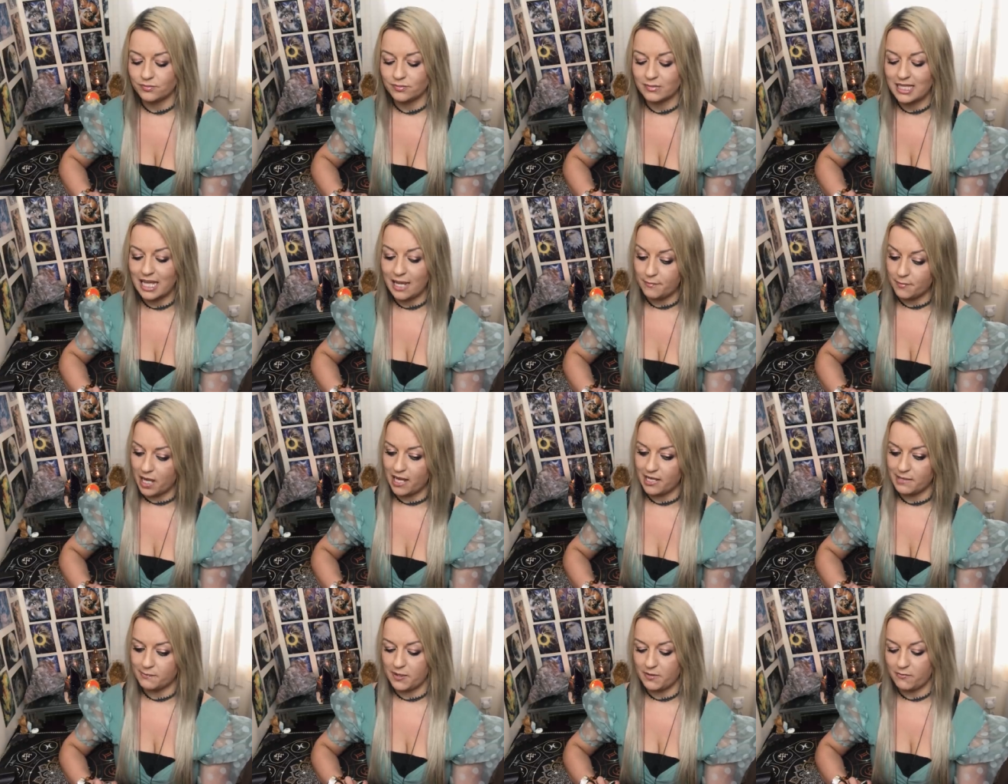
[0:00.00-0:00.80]
they
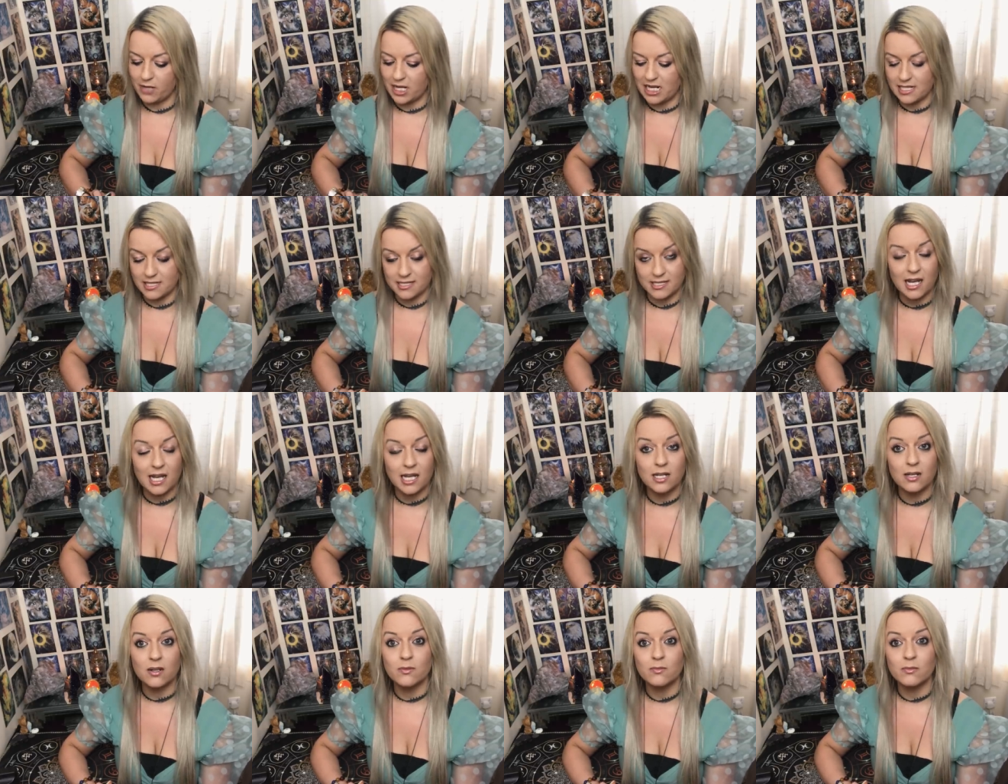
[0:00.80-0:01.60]
might be really
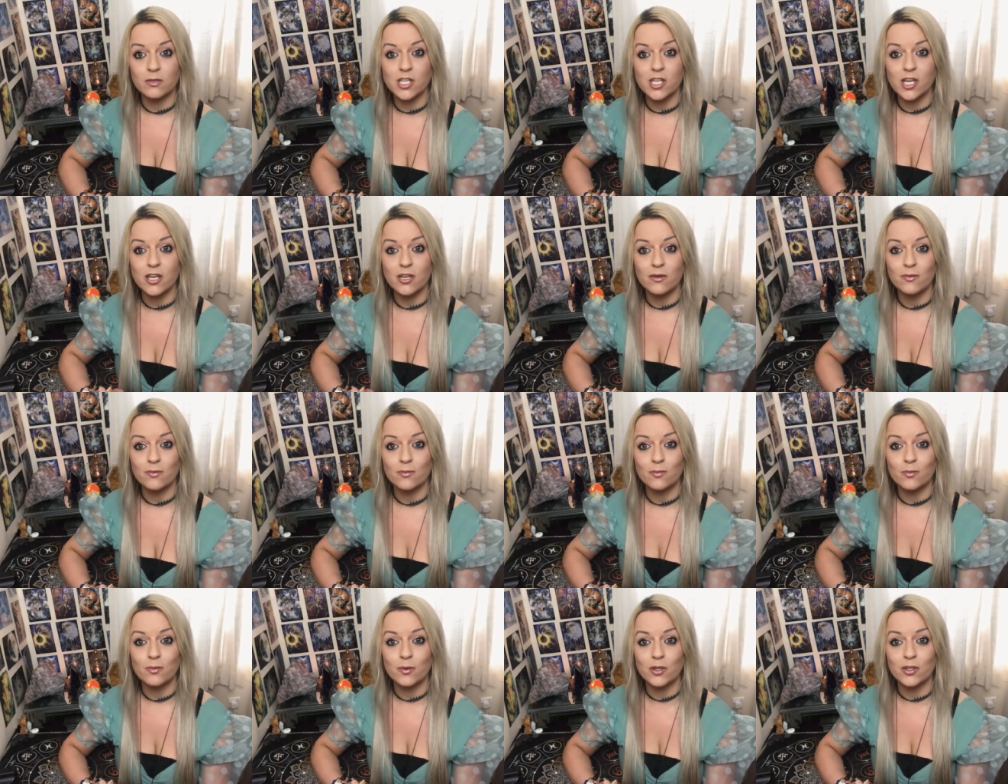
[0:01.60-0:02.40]
silent on you,
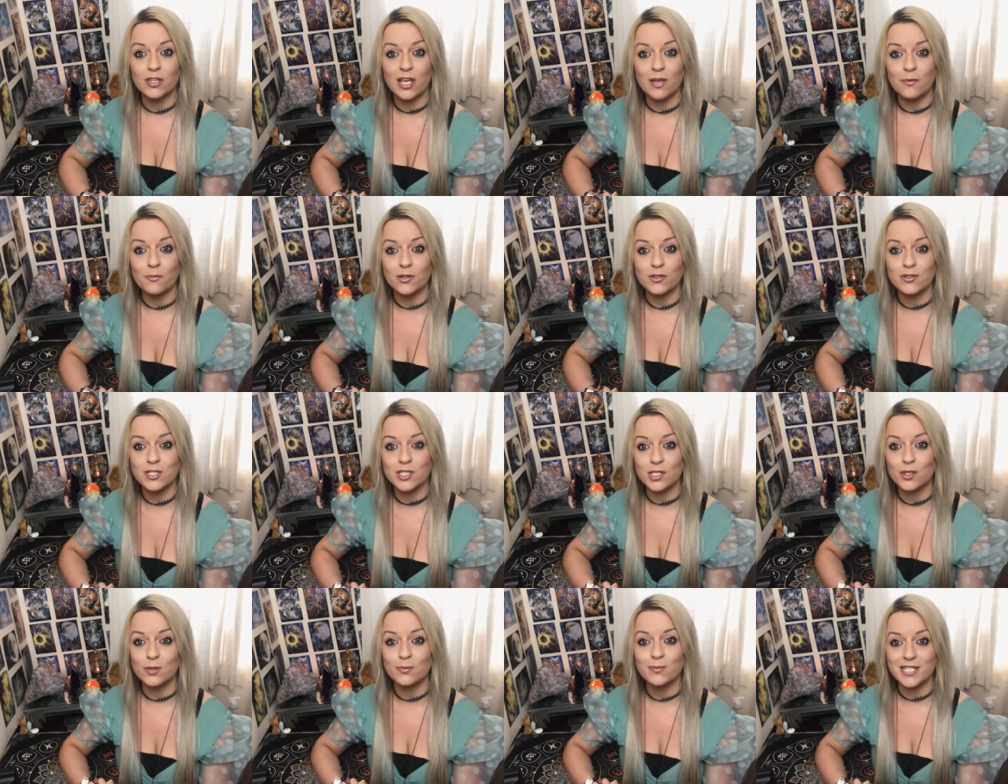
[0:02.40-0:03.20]
but they will
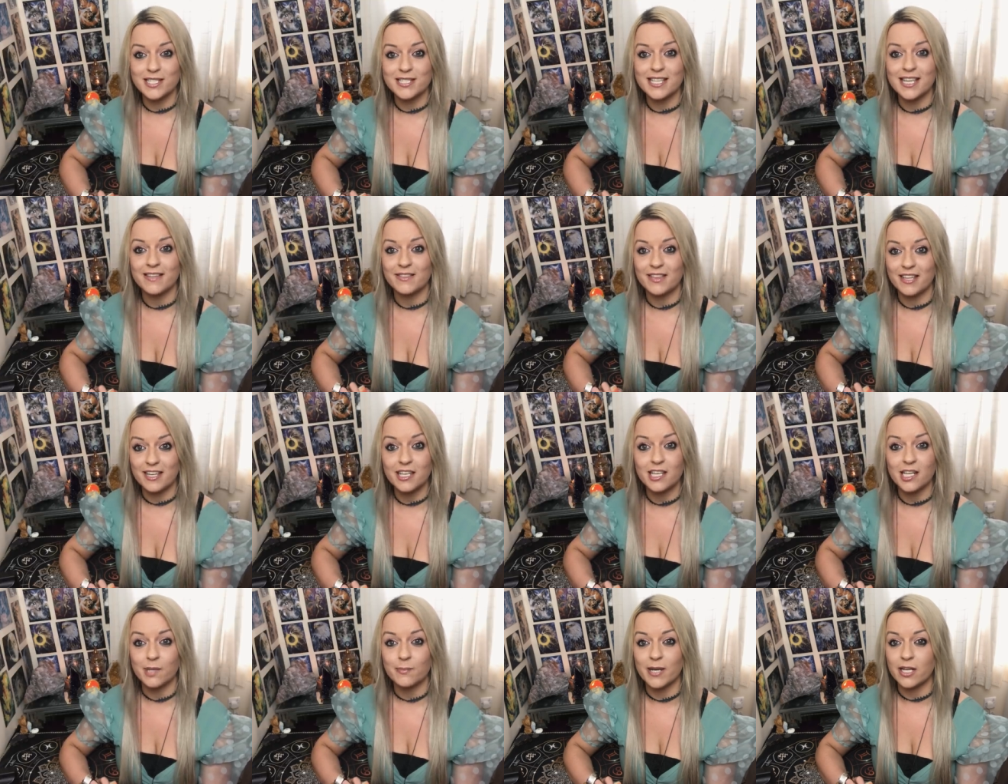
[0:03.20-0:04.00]
still be
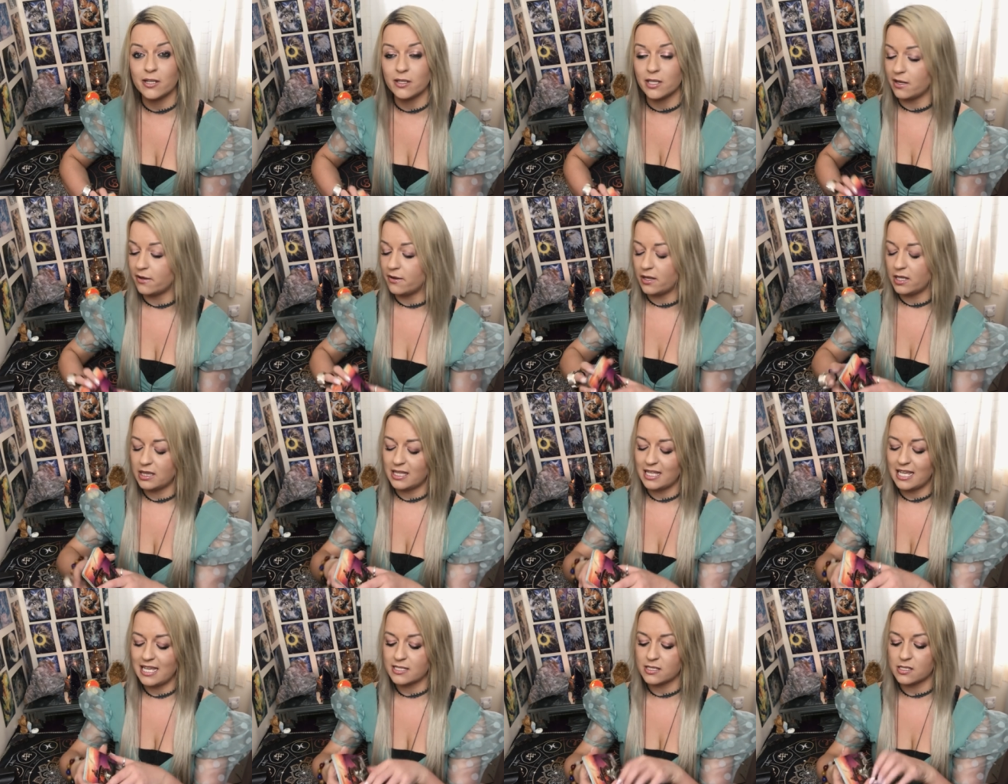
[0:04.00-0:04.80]
thinking about you.
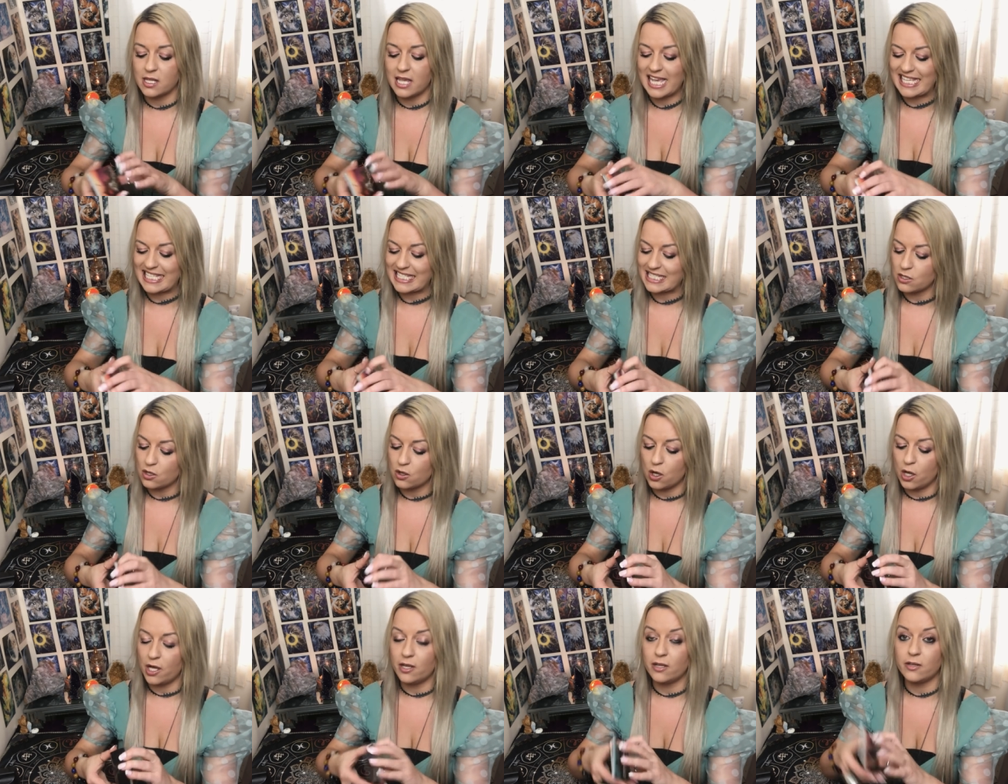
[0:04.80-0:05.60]
It's, it's
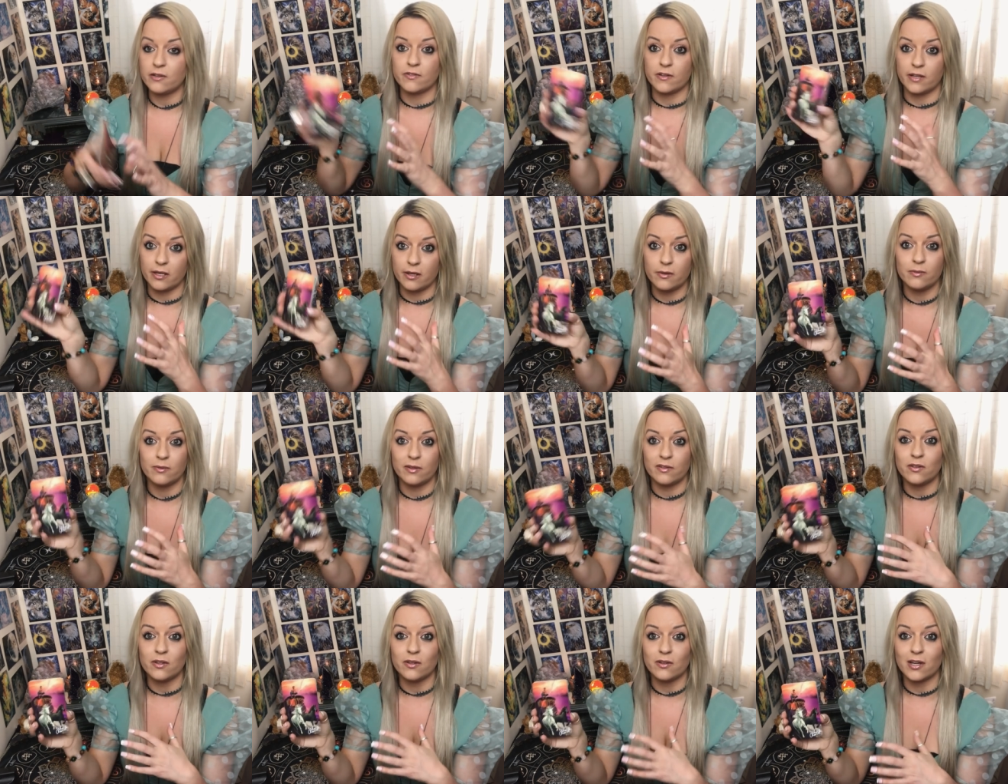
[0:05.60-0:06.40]
not over
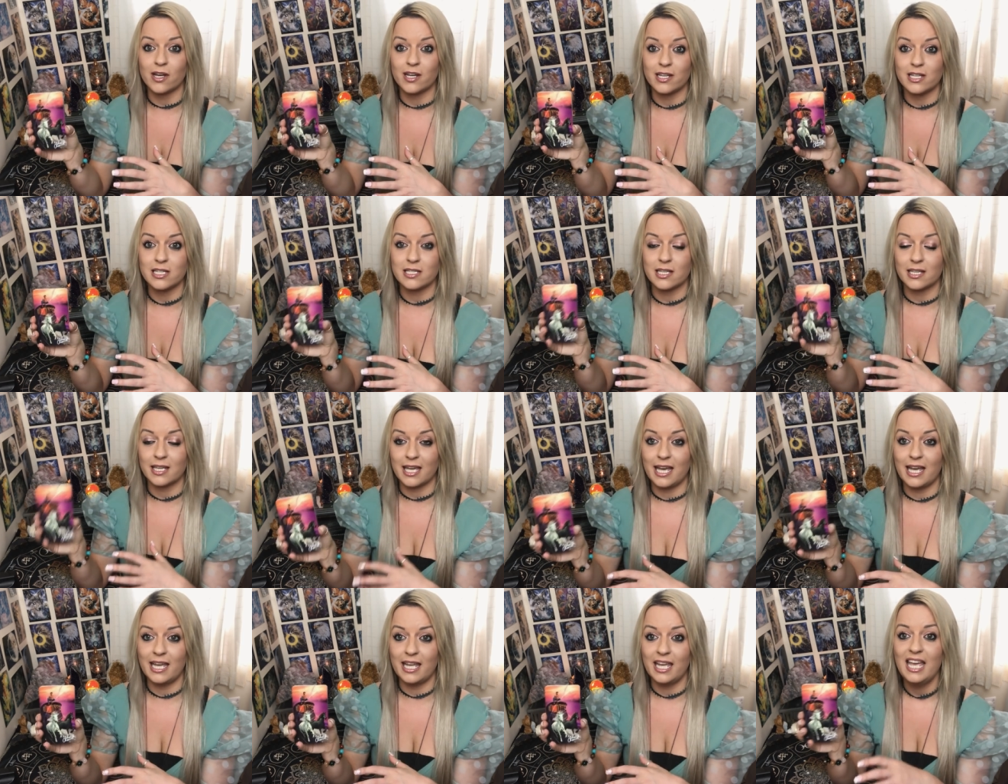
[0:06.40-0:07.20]
with you guys,
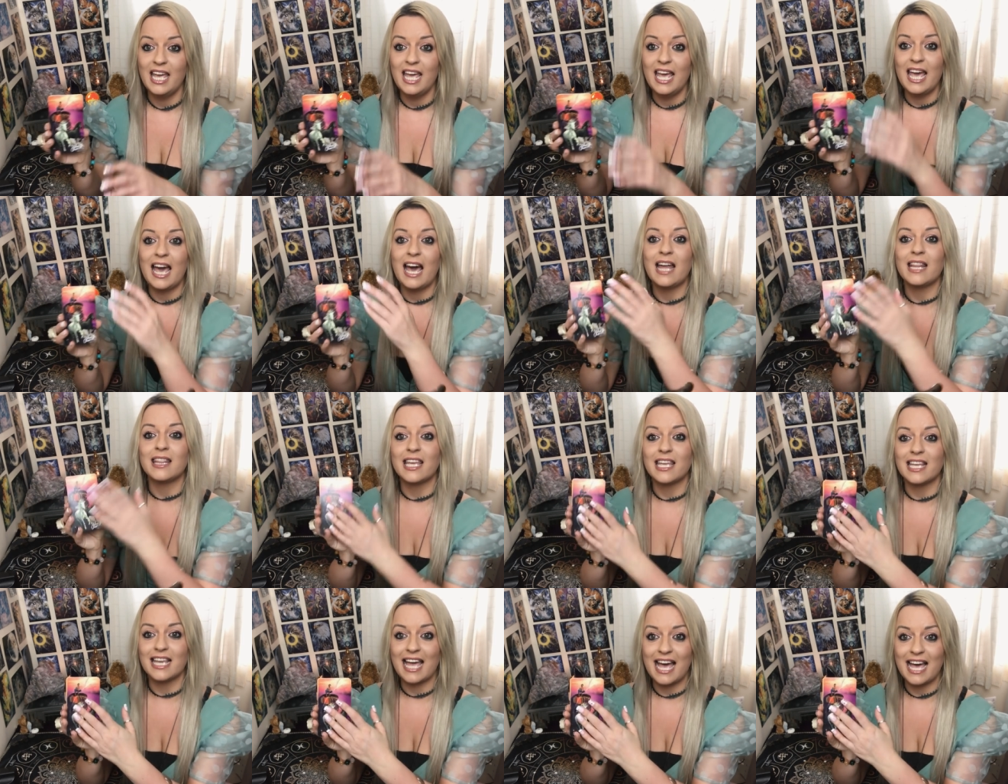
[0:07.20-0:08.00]
okay? And
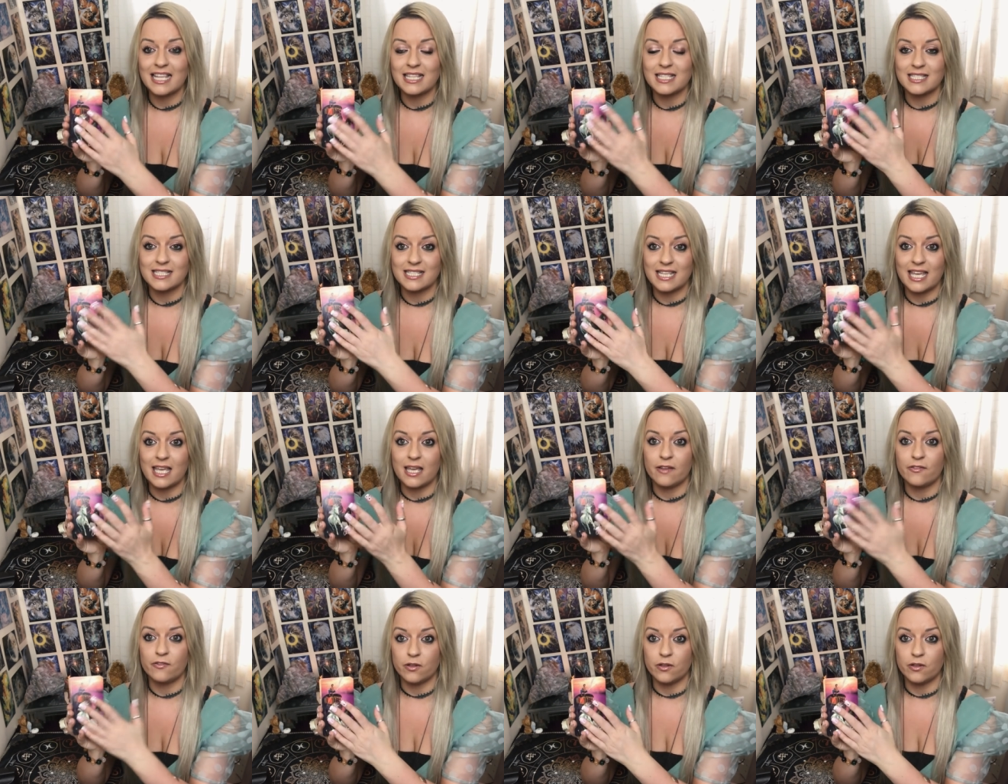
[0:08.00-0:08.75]
they can see a